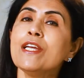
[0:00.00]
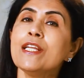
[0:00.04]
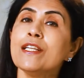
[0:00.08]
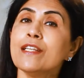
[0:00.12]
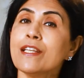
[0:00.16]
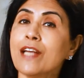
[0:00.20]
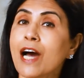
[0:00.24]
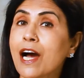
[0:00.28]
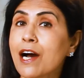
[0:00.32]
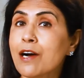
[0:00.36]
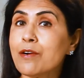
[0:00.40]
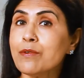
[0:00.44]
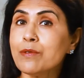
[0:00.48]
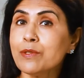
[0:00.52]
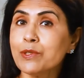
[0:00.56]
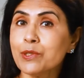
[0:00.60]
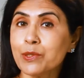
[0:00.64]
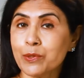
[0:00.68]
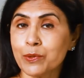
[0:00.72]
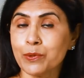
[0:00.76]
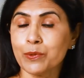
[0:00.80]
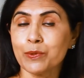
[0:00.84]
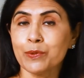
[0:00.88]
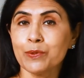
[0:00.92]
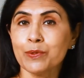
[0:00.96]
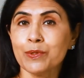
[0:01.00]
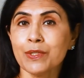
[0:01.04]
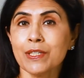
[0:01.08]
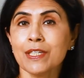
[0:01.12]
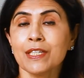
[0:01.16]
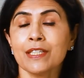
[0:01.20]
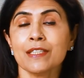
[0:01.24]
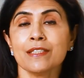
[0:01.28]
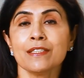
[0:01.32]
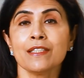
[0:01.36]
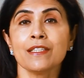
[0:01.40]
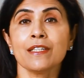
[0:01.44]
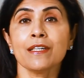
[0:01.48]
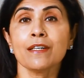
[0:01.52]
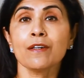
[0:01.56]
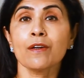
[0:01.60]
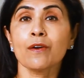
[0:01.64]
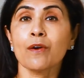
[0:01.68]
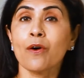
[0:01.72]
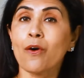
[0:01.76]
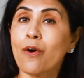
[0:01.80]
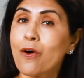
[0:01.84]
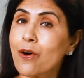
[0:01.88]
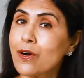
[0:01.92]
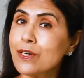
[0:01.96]
now know the
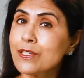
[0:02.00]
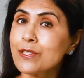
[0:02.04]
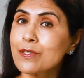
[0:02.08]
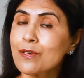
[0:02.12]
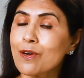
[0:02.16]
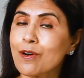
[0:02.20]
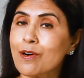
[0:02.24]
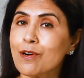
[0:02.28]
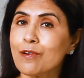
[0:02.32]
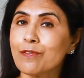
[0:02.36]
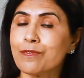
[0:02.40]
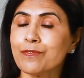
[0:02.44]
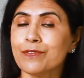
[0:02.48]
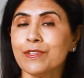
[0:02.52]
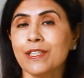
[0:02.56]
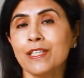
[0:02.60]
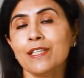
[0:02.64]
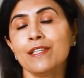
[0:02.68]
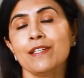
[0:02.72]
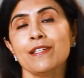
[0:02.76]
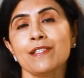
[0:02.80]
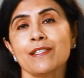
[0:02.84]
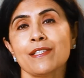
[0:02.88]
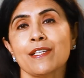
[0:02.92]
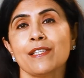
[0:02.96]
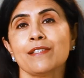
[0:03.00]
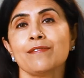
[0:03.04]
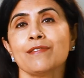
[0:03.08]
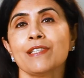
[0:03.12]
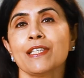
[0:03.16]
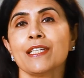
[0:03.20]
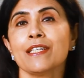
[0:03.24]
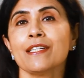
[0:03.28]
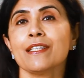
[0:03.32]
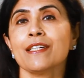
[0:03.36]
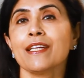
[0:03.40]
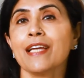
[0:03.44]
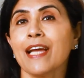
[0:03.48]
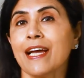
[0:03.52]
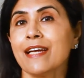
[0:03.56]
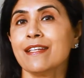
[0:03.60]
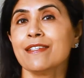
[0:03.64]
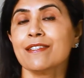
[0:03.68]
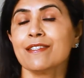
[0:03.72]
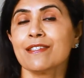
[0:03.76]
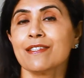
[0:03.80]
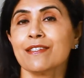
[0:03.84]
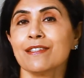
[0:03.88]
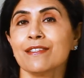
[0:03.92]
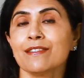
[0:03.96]
cause of the cervical
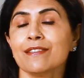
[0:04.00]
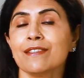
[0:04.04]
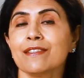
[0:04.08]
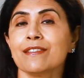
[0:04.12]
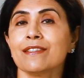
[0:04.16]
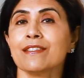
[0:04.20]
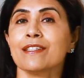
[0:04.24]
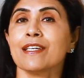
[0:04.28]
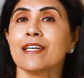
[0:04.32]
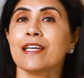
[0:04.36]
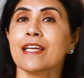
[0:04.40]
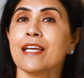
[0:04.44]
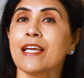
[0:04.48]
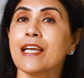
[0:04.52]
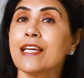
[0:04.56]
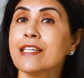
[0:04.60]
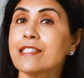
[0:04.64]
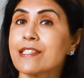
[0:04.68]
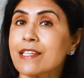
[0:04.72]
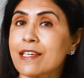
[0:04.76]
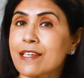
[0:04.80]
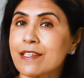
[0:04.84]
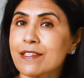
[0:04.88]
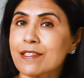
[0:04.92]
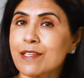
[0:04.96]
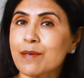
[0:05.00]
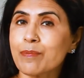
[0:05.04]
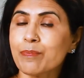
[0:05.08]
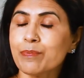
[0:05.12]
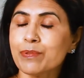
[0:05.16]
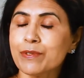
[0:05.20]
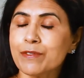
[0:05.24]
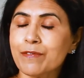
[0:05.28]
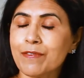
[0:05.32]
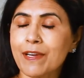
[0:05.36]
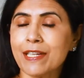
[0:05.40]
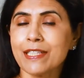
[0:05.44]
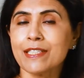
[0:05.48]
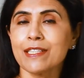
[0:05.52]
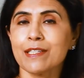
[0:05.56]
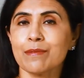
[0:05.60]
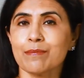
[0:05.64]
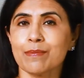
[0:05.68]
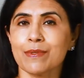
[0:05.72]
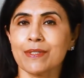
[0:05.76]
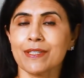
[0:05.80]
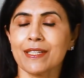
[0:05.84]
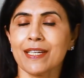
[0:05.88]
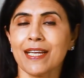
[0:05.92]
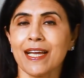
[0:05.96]
cancer. It is a
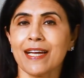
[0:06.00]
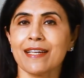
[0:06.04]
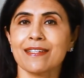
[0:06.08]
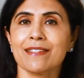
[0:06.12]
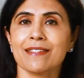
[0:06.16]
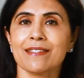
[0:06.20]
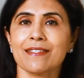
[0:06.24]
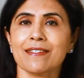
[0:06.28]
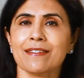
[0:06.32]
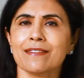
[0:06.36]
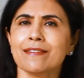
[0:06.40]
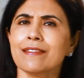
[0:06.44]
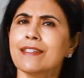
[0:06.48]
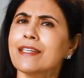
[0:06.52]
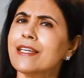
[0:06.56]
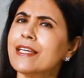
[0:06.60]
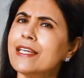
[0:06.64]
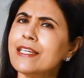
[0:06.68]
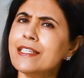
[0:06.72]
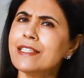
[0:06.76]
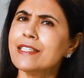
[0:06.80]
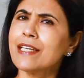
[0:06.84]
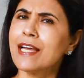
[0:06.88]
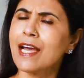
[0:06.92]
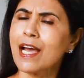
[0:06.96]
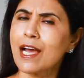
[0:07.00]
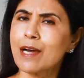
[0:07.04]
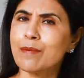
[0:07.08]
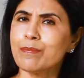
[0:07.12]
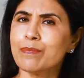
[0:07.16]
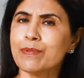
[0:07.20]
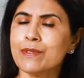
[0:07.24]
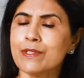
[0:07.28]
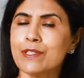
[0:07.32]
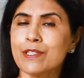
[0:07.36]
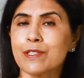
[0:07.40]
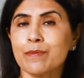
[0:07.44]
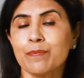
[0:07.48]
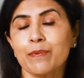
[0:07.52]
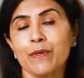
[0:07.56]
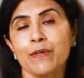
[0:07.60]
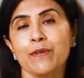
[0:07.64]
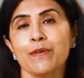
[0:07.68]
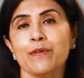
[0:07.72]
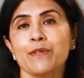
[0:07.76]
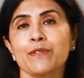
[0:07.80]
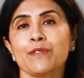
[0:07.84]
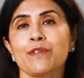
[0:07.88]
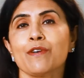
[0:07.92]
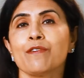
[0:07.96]
preventable cancer. It happens
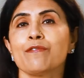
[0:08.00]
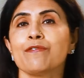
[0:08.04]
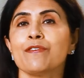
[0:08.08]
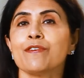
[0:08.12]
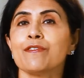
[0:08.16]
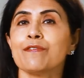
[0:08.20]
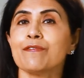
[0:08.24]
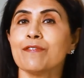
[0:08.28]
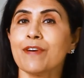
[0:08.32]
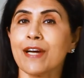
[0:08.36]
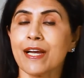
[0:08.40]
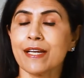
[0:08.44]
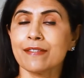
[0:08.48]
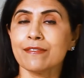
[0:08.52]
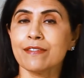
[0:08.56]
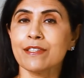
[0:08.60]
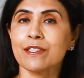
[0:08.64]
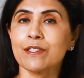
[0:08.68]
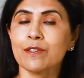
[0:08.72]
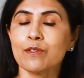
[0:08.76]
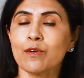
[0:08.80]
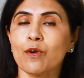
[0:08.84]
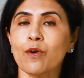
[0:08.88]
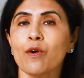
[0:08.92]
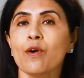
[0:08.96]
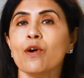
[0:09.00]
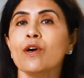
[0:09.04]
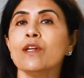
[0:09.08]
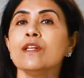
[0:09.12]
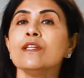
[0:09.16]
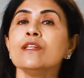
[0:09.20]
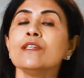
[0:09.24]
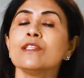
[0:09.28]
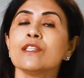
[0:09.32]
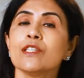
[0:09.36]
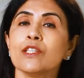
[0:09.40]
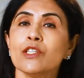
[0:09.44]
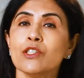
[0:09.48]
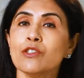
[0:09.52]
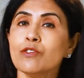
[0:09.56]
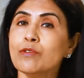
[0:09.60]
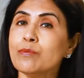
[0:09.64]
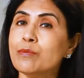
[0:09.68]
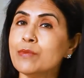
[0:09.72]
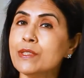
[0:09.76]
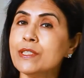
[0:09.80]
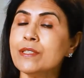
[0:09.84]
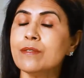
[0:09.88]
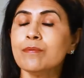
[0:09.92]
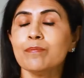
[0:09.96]
because of a virus called
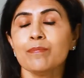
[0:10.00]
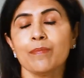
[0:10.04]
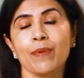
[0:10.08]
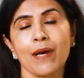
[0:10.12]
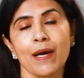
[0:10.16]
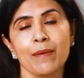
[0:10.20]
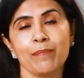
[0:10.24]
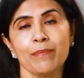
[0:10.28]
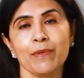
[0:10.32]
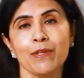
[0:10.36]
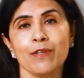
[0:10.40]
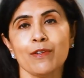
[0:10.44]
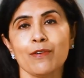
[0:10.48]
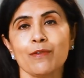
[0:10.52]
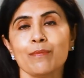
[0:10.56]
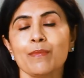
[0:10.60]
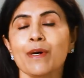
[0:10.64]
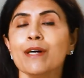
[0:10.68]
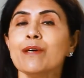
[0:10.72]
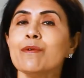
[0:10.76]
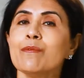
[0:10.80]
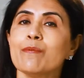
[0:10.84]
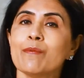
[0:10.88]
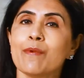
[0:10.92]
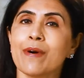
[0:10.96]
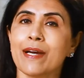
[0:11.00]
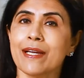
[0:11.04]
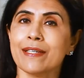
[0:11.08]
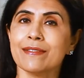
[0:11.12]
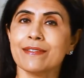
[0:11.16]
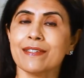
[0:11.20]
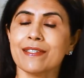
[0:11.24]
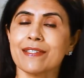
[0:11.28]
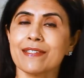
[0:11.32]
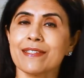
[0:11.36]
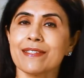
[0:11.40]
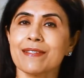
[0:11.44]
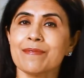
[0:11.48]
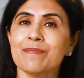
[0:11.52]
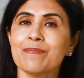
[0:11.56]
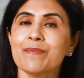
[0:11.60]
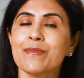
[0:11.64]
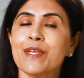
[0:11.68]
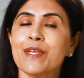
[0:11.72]
human papilloma virus.